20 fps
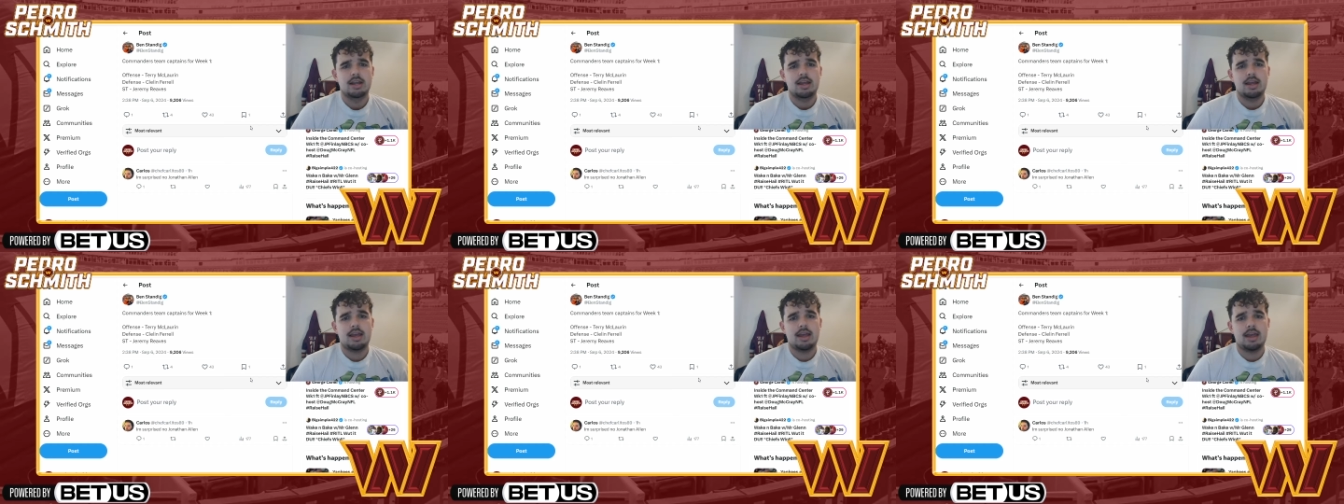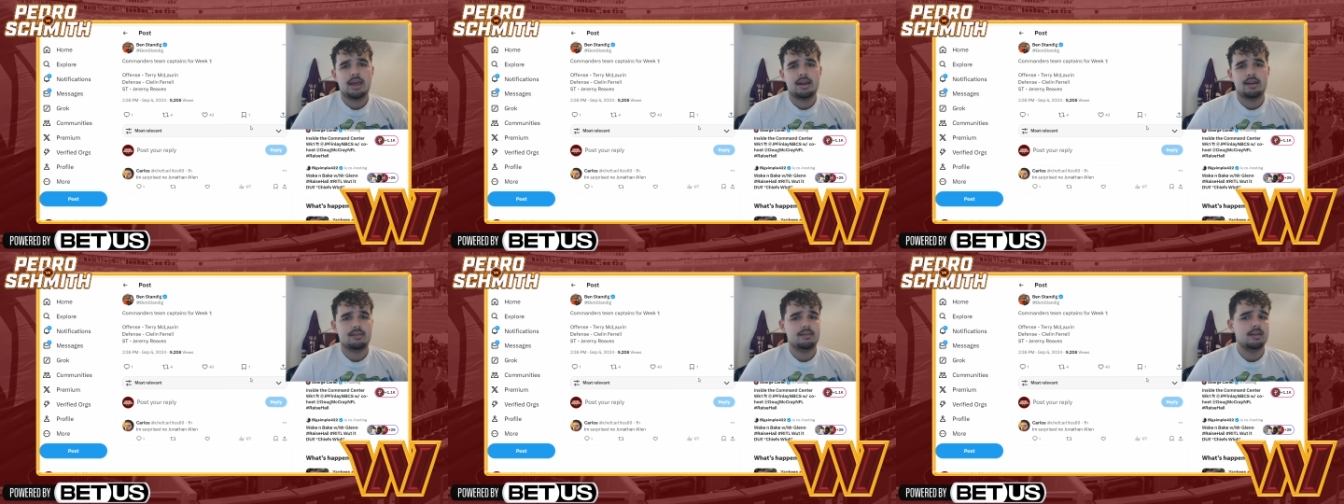
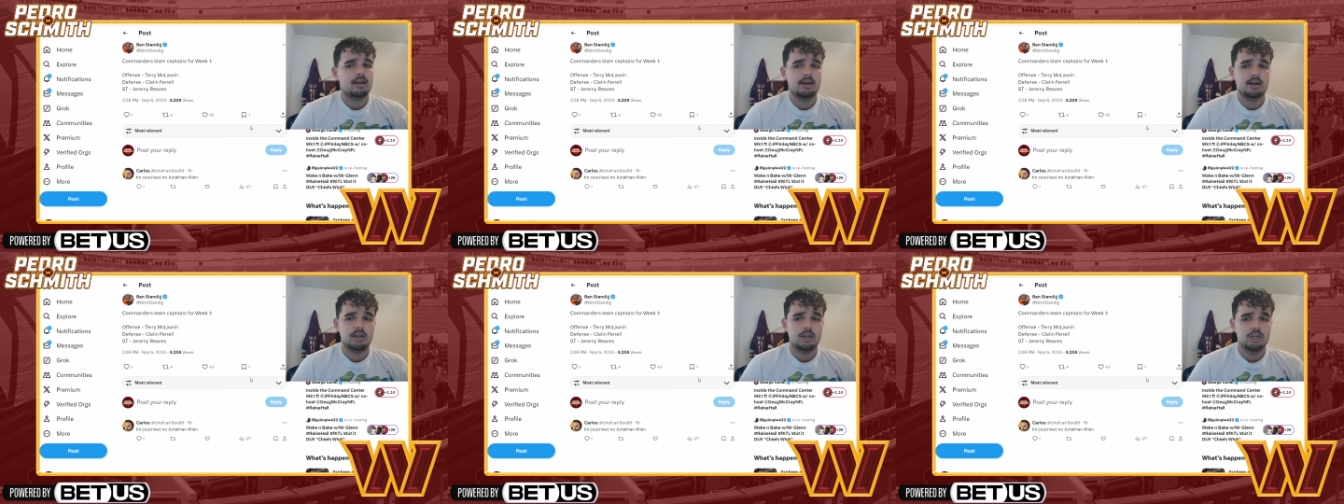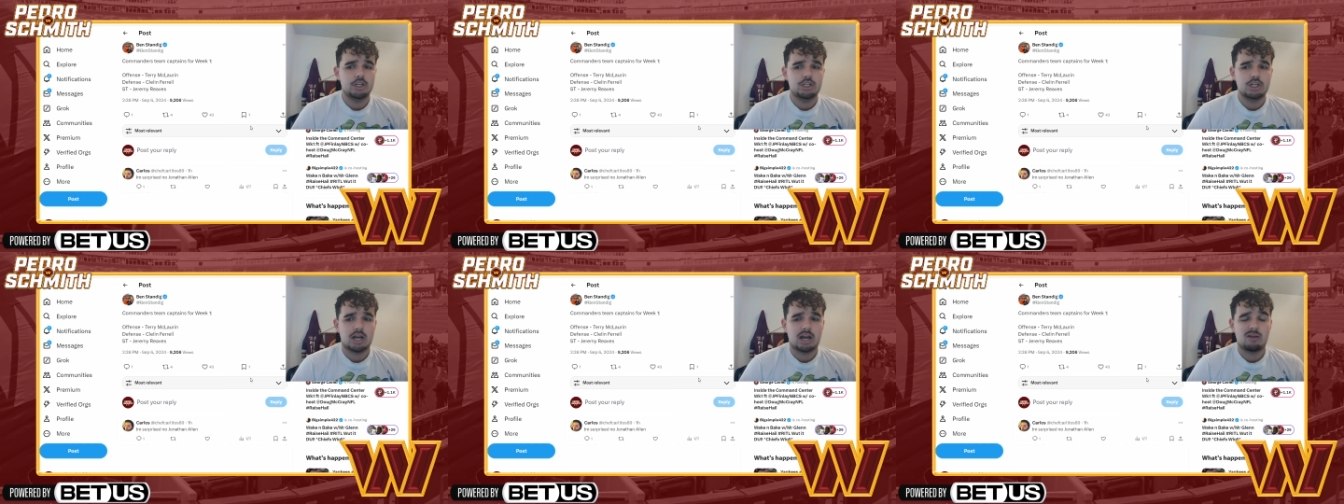and has done a good
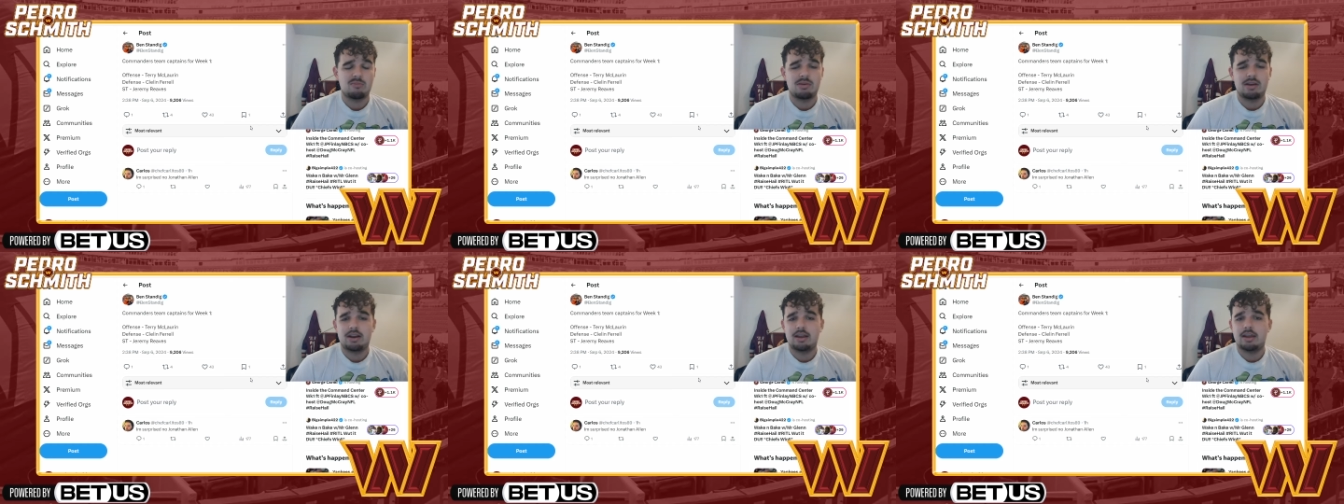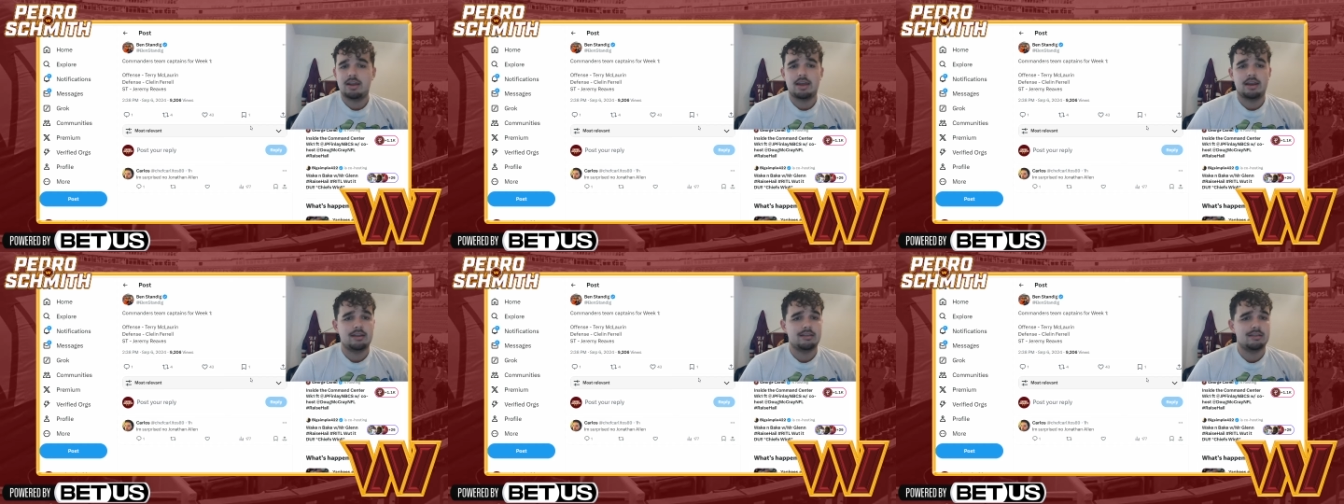job at it
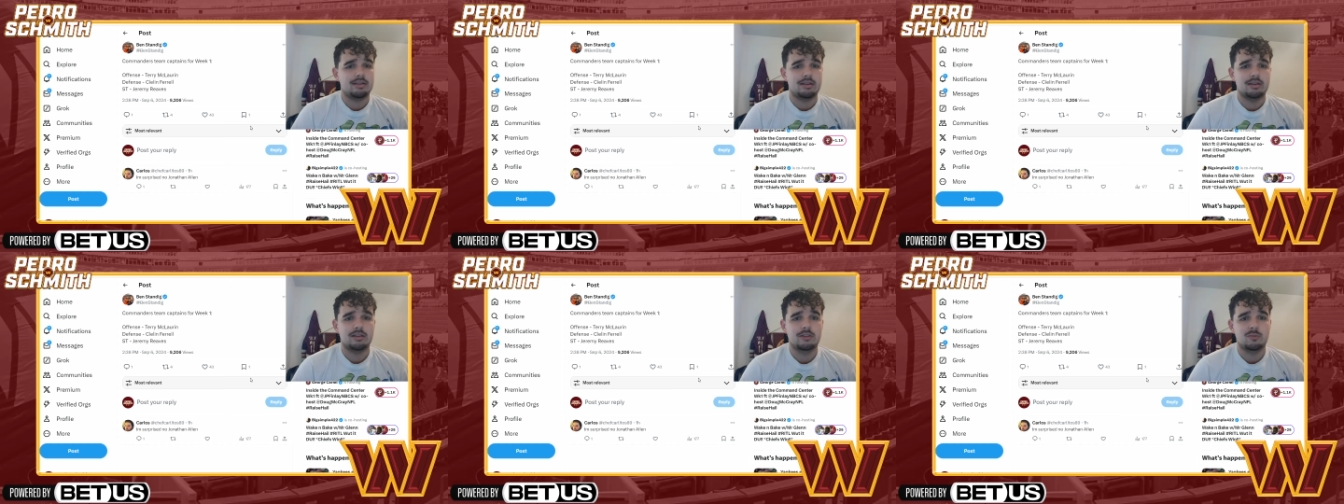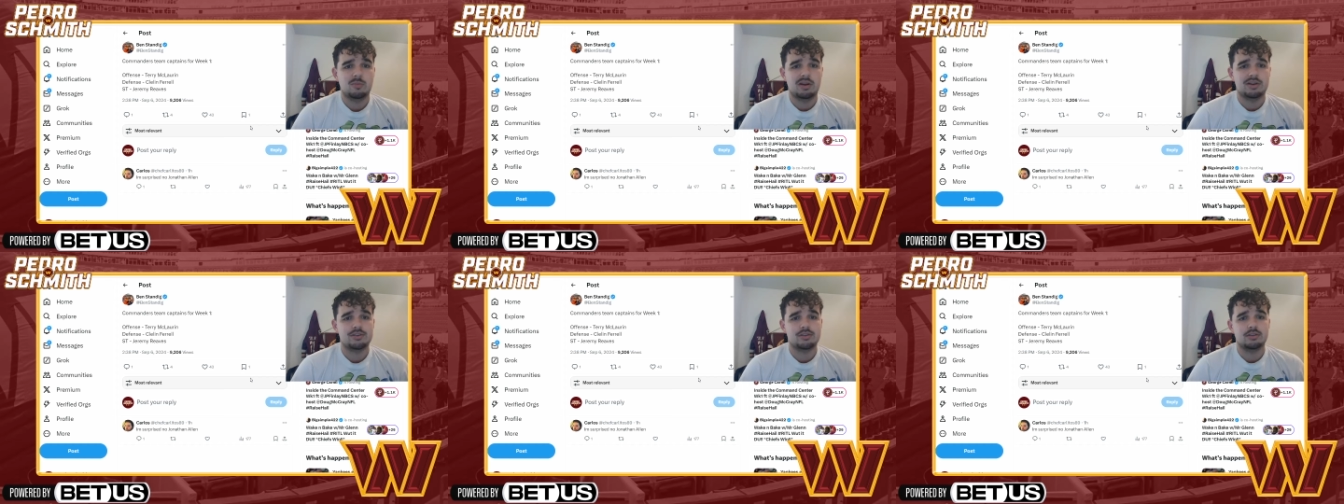and is a good
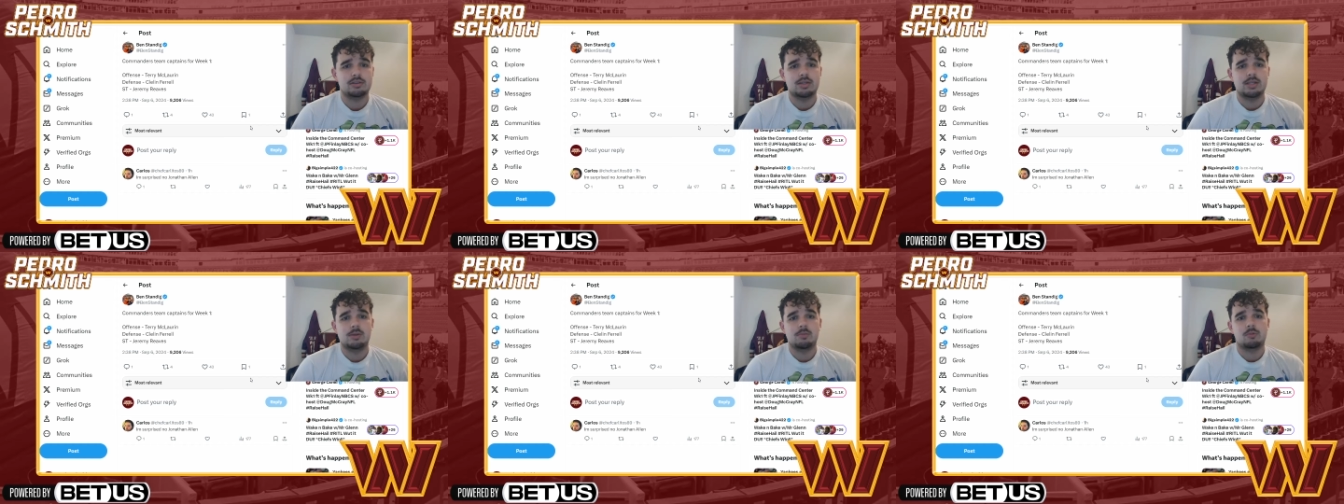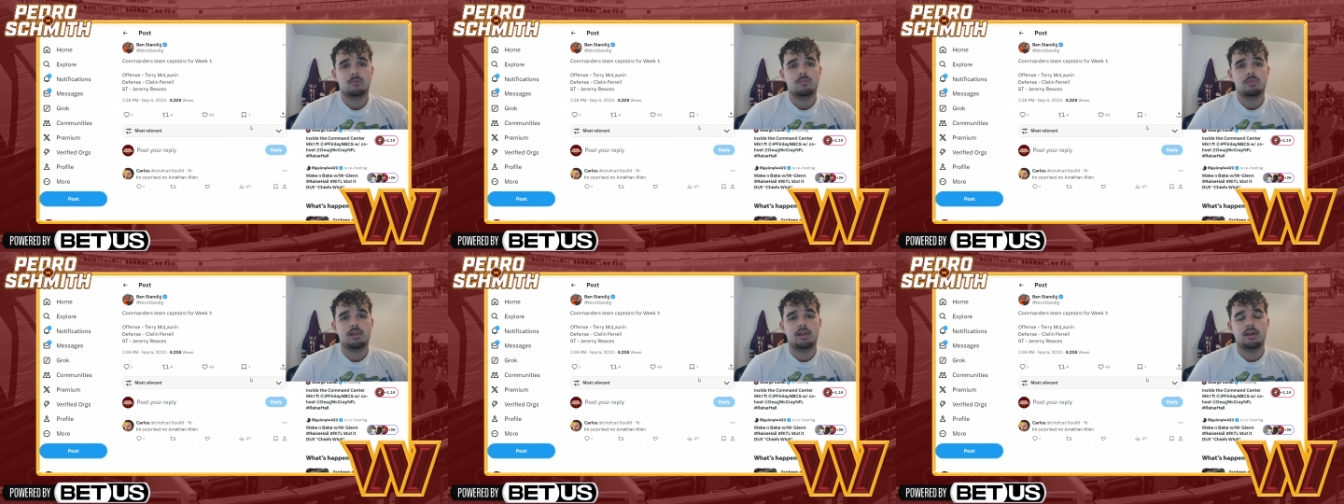special teams
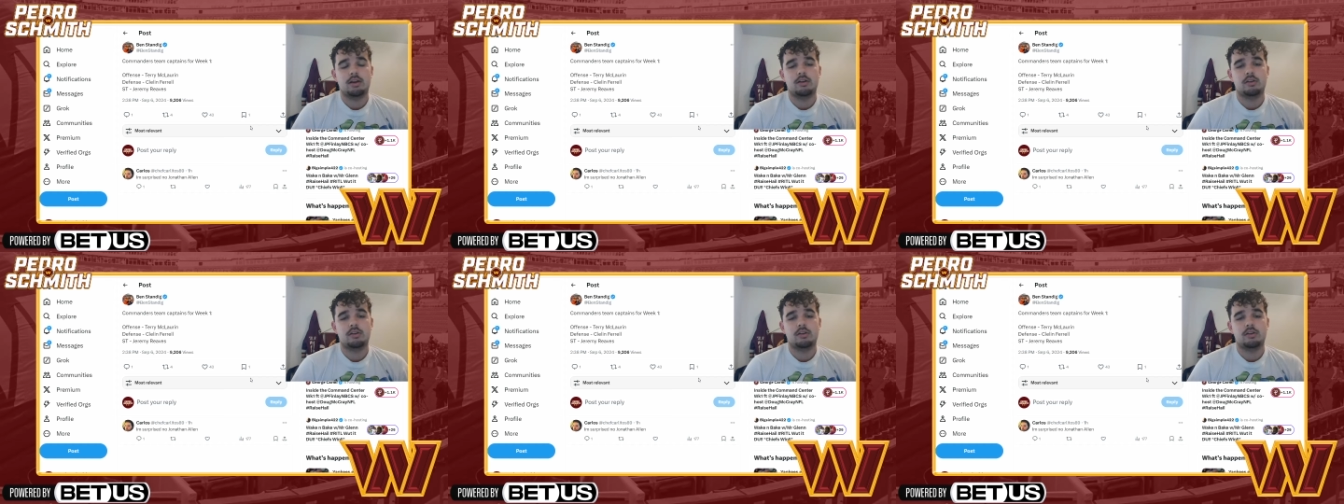player.